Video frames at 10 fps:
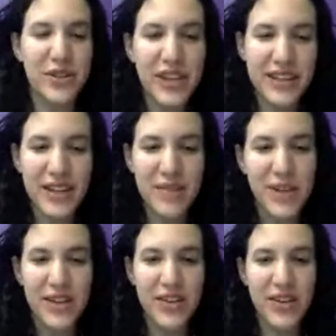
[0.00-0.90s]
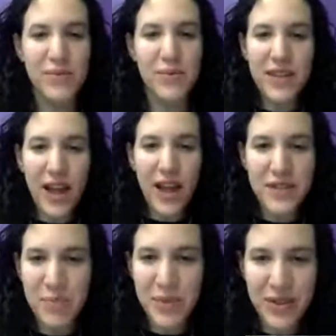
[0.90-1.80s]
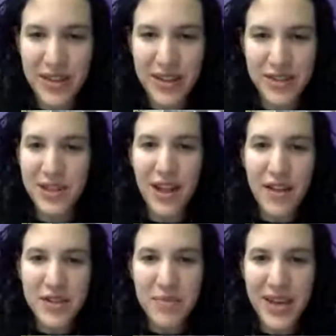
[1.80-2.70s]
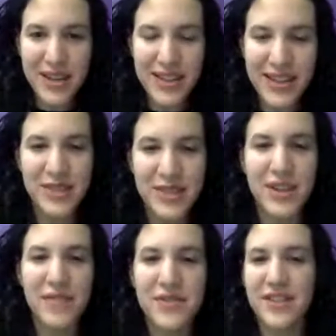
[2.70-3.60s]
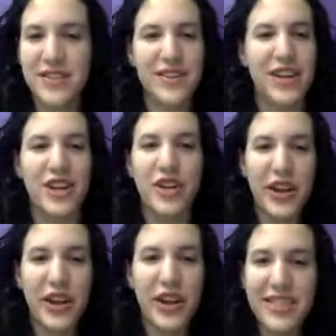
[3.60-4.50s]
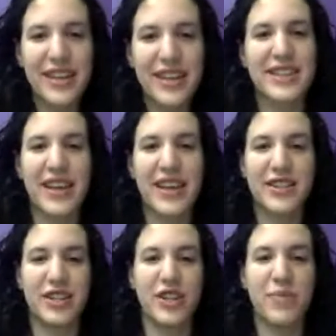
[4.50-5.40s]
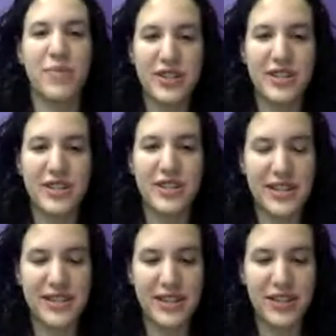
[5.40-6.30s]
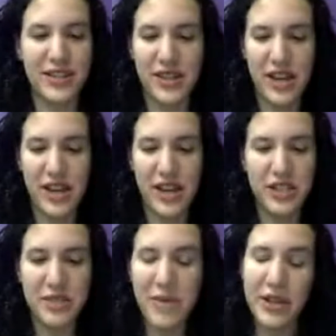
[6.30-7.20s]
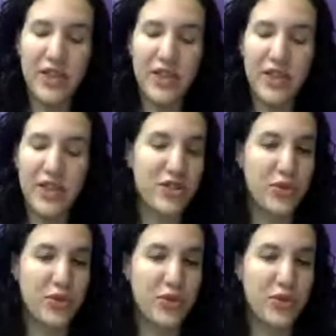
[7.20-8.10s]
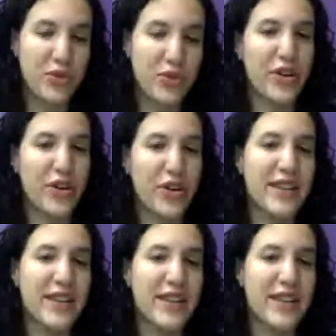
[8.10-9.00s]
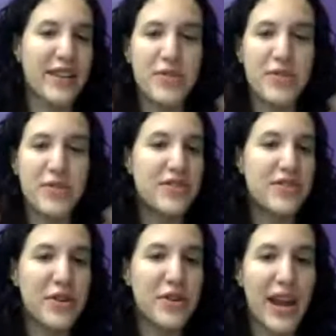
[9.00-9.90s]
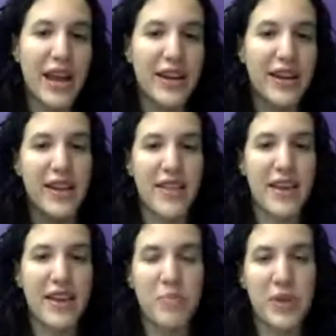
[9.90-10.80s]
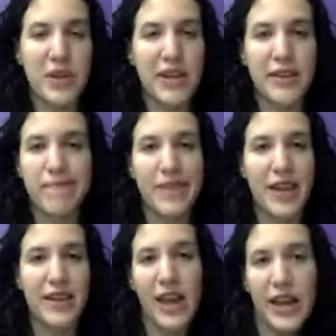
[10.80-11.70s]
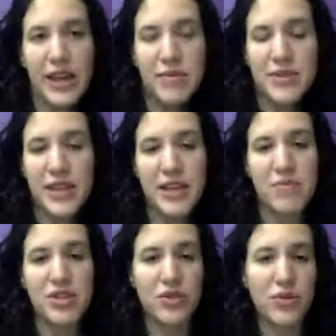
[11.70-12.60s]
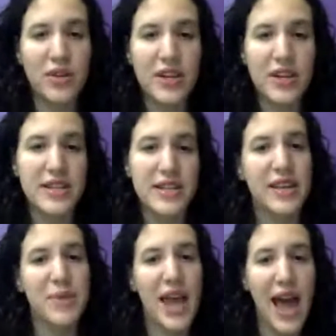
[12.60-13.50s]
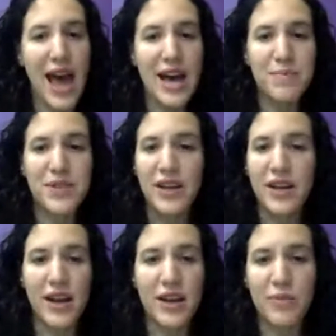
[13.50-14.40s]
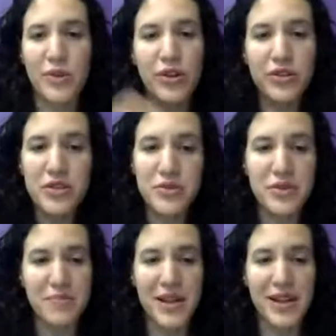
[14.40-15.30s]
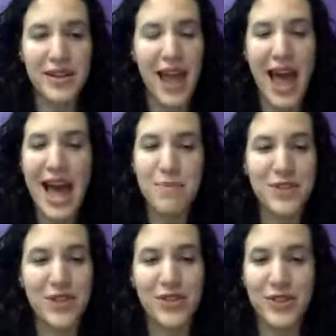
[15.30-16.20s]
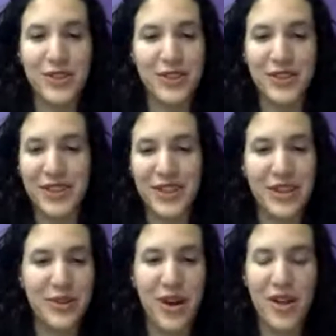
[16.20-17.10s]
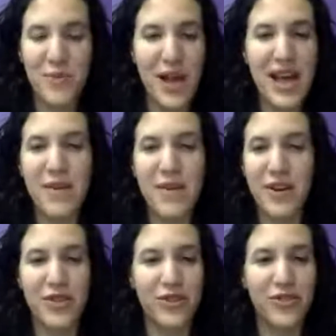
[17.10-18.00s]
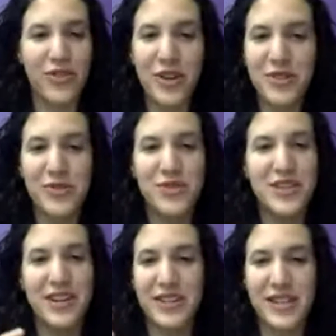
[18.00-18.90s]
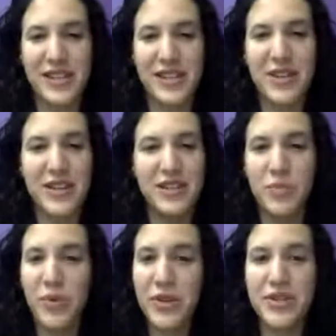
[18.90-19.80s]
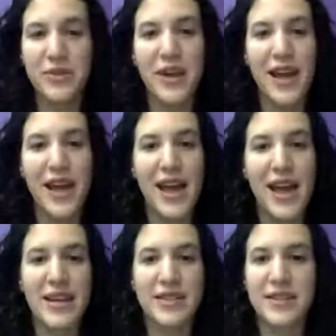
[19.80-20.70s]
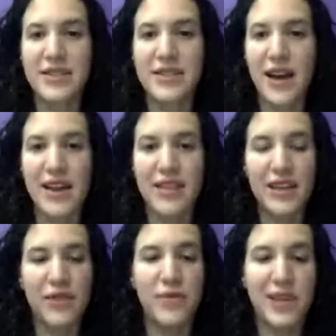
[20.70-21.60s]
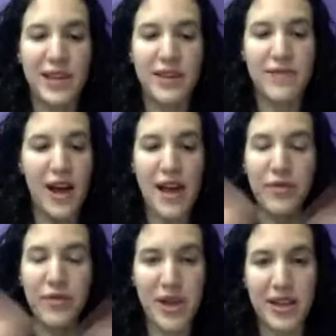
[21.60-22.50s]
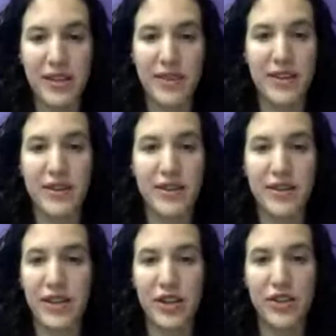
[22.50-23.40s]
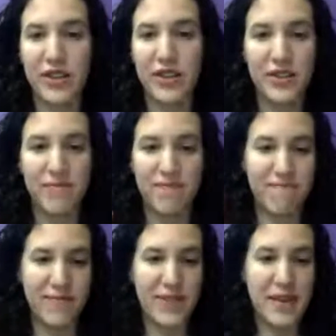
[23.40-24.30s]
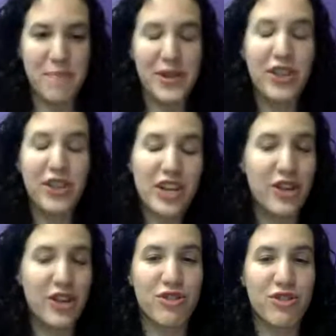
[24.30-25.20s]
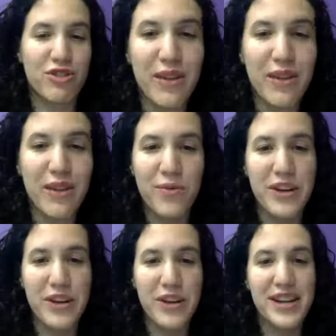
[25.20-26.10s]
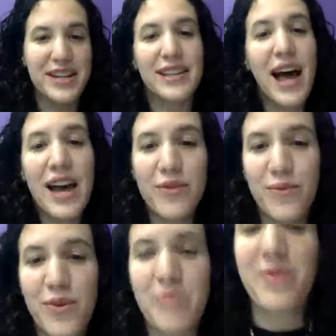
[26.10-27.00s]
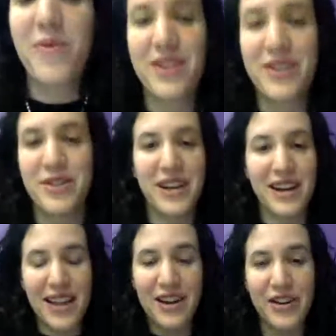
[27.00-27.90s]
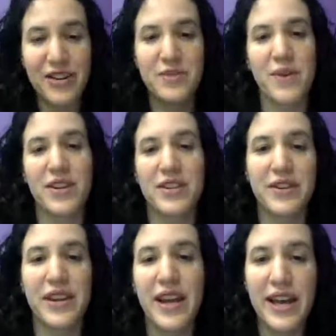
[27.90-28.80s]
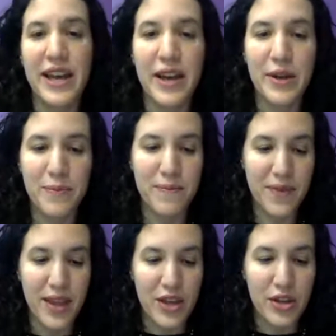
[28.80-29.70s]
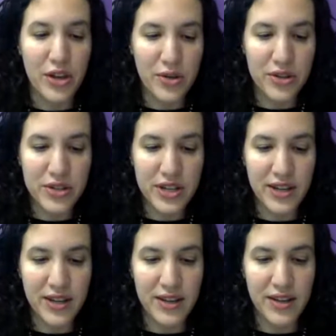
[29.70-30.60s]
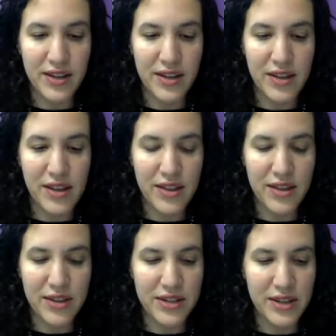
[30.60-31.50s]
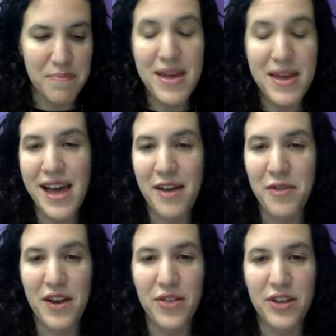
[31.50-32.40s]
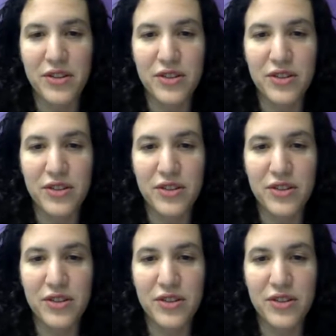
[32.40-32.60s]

if you look at them, you know, we love to build things, we love to make things, we love to create things, and computer science is just about giving you the tools to create things. And those things that you create, they can be games, they can be stories, they can be apps. Um, girls use as many apps on their, you know, on the web and on their phones and on tablets as boys do. And I think if we give everybody the the the ability to go try it, we're going to find a lot of women want to do it and a lot of girls want to do it. Um, you know, there's a there's a myth out there that